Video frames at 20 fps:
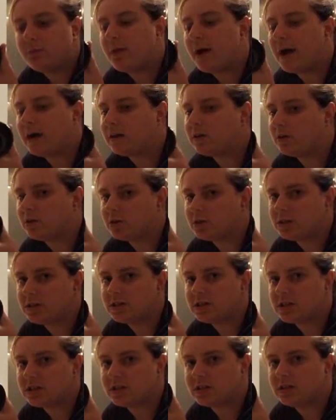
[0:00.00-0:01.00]
pack your
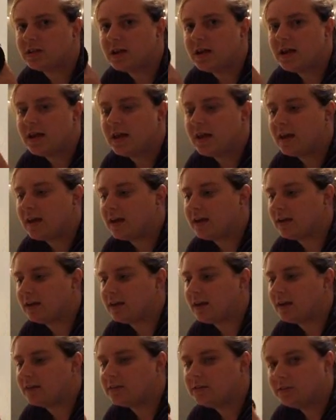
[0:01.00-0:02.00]
shisha.
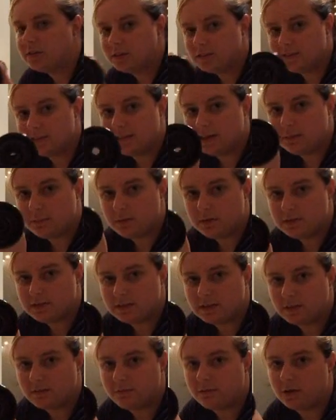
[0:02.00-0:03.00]
And as you can see, I'm
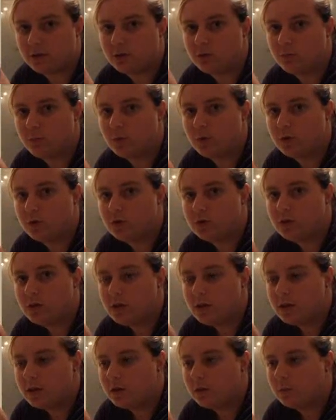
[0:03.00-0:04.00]
using a funnel bowl,
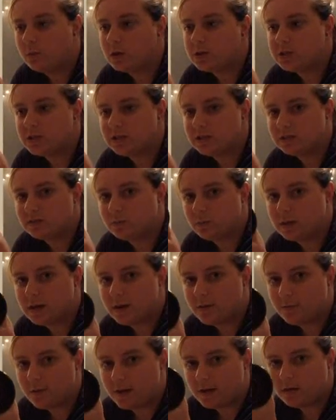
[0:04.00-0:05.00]
which is what
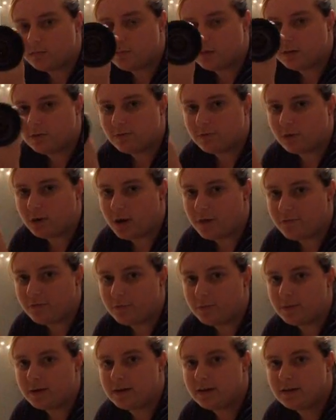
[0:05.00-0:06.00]
I recommend for
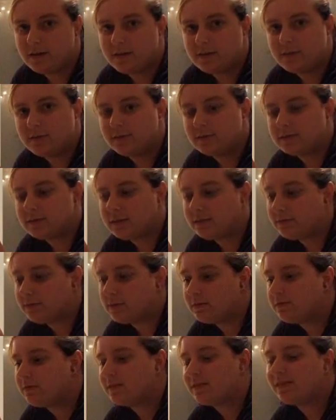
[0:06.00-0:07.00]
everybody to use,
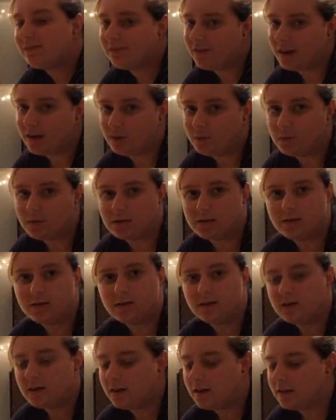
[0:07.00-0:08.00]
even if it's a fake one.
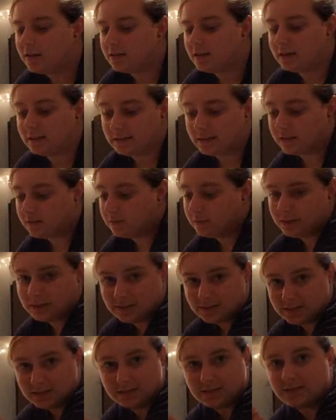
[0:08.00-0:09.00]
Like, that's what
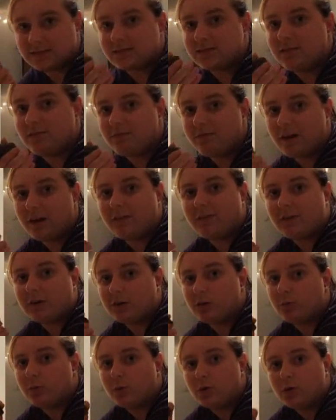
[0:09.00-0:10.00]
this is. This is a fake
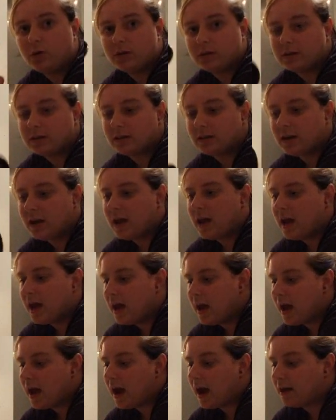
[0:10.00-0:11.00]
funnel bowl, and
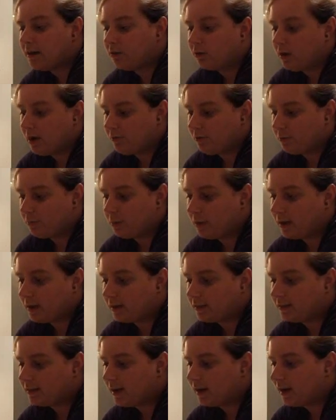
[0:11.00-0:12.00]
I don't ever
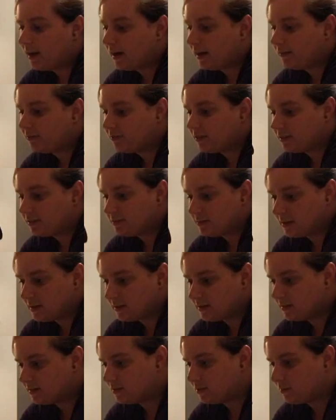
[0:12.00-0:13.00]
plan to have to
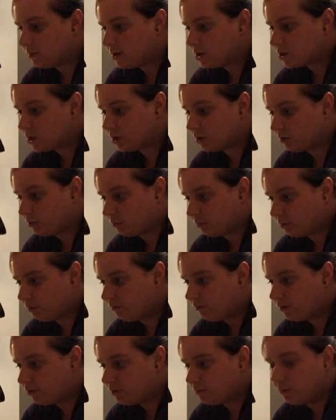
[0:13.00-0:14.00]
spend so much on a real
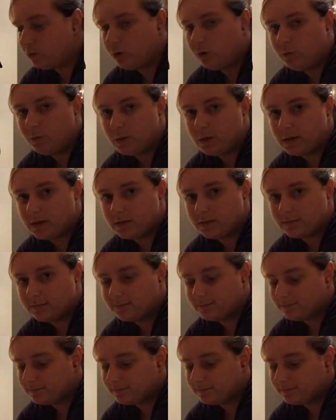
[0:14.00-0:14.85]
funnel bowl, but